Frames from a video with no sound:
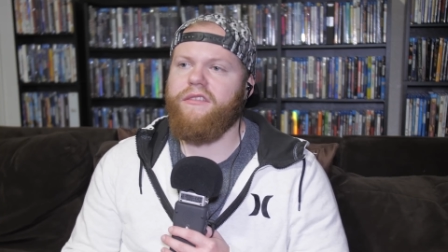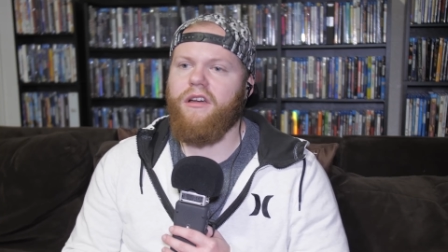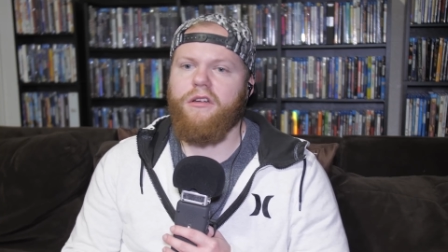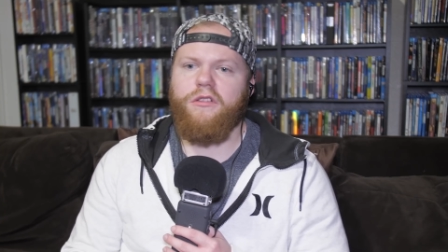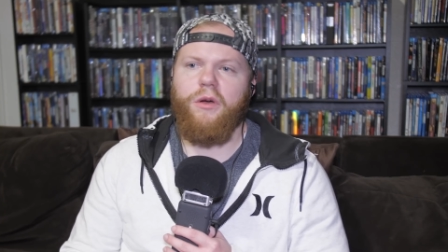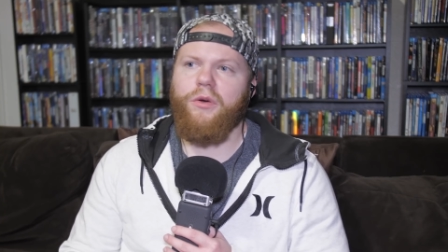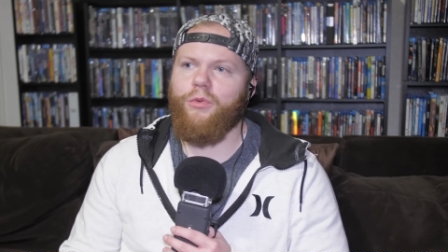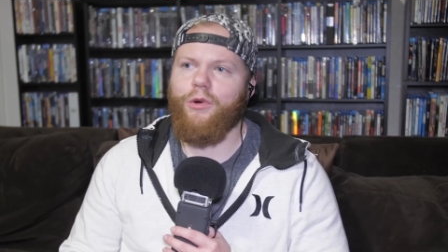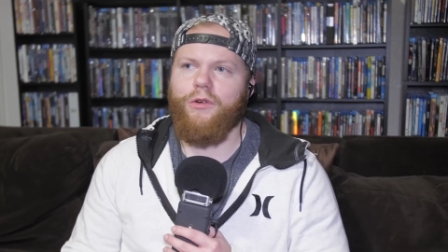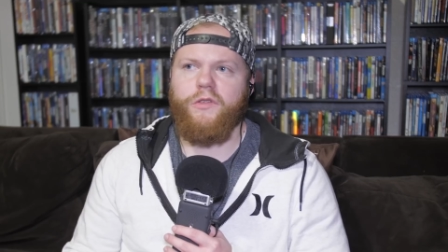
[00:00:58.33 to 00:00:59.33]
not Clone
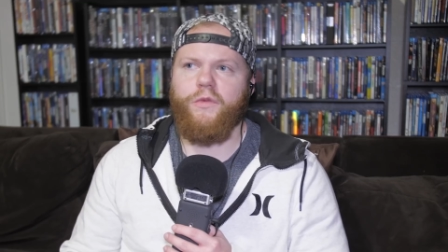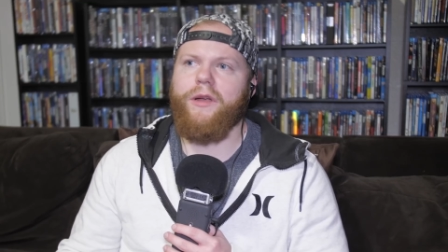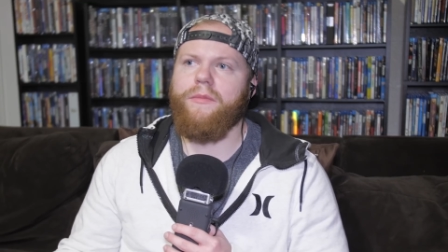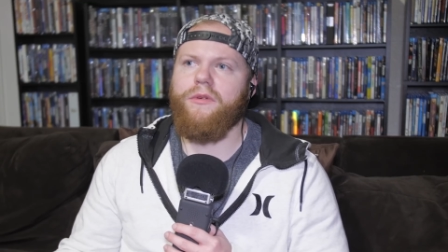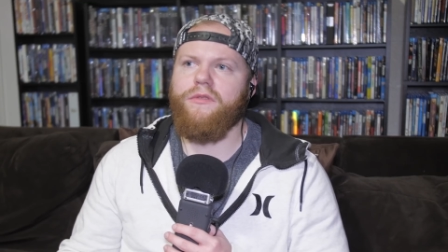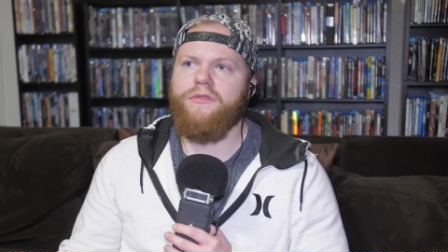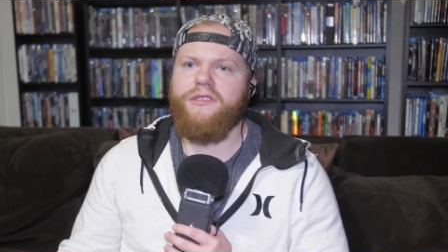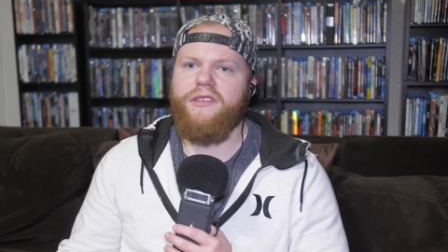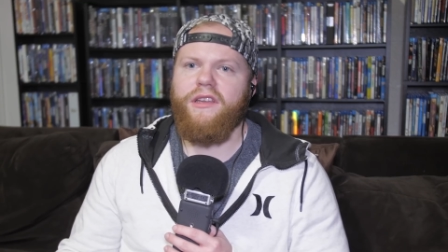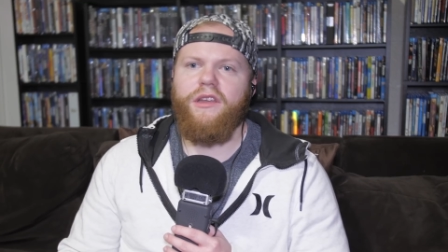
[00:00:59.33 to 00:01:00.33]
Wars,
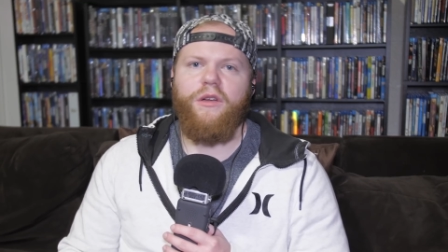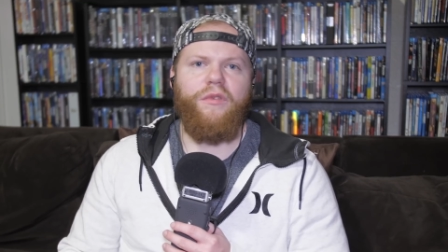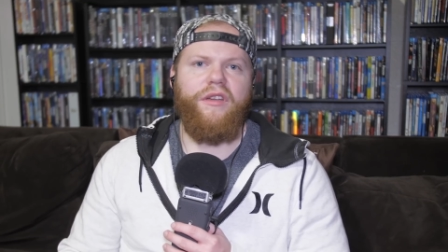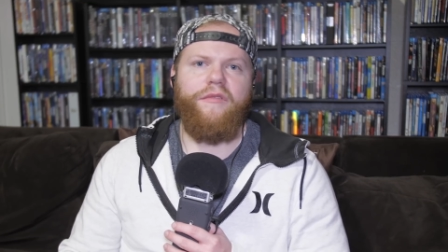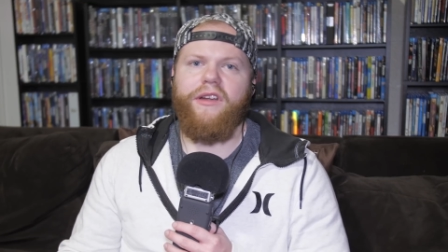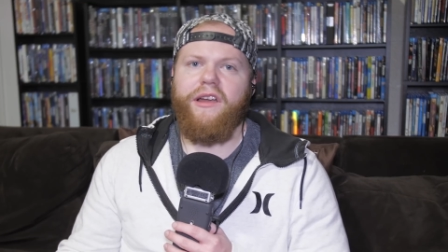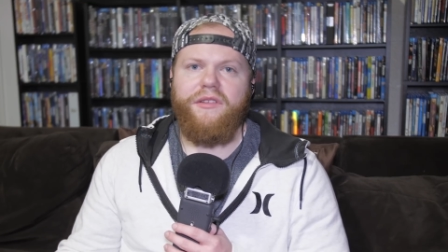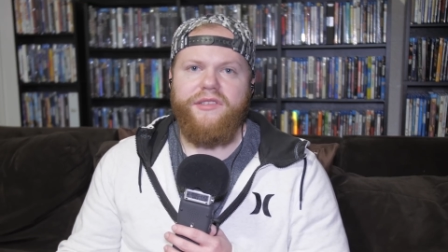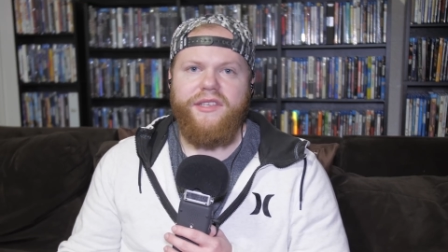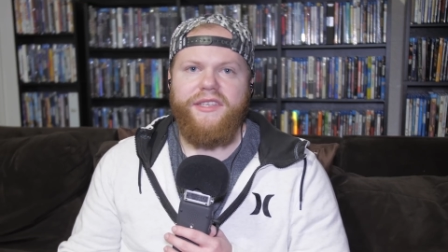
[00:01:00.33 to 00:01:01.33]
Rebels, whatever
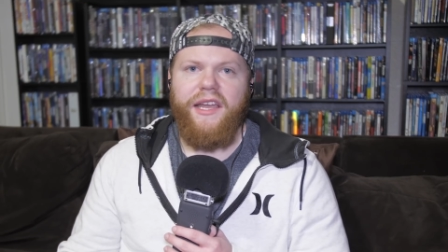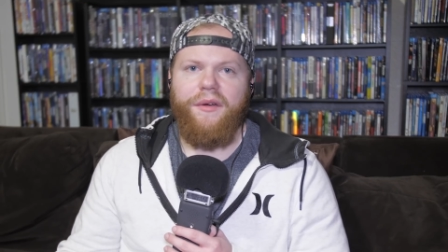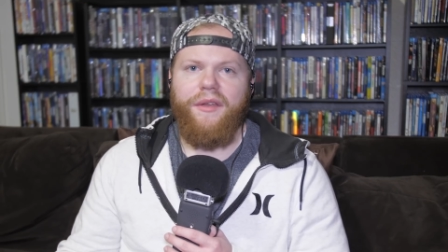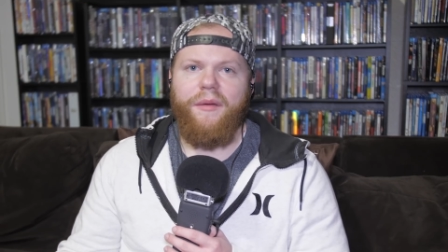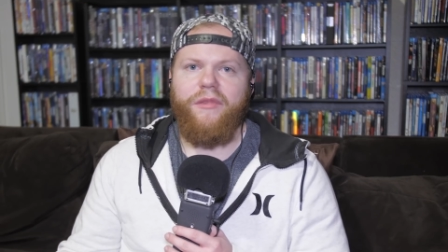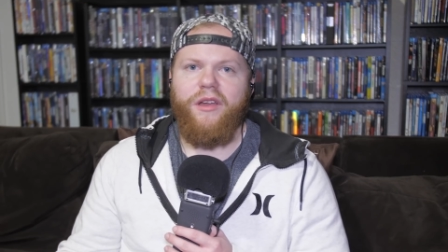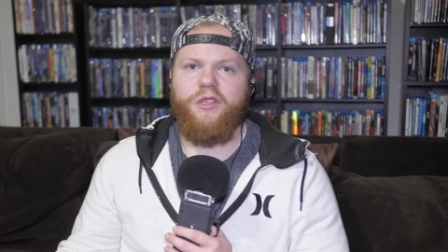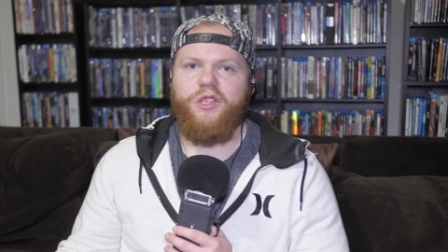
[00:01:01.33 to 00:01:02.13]
else is out, I'm not